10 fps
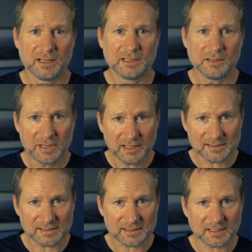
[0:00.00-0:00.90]
To be
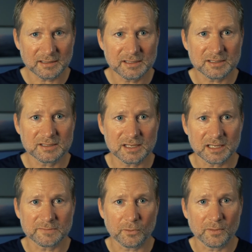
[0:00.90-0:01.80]
consistently
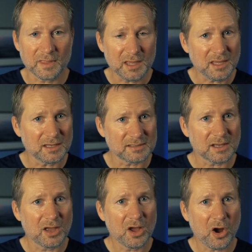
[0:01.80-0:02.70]
successful,
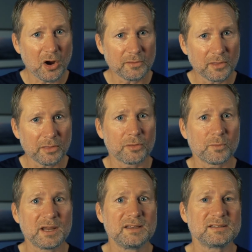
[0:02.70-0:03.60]
these are the
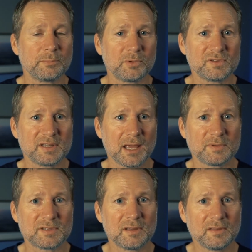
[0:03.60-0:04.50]
3 simple
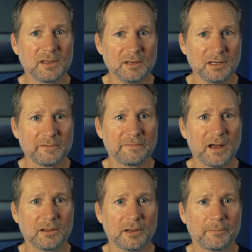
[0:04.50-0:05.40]
steps that you need to
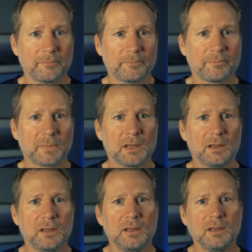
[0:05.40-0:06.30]
follow.
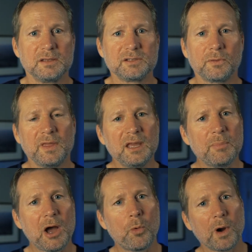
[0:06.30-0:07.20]
So think
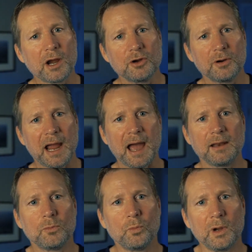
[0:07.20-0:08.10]
about where you're
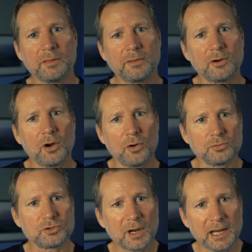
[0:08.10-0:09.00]
at with your
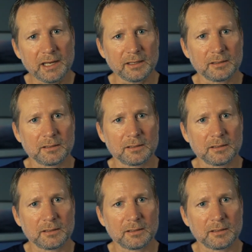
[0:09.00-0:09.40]
own trading.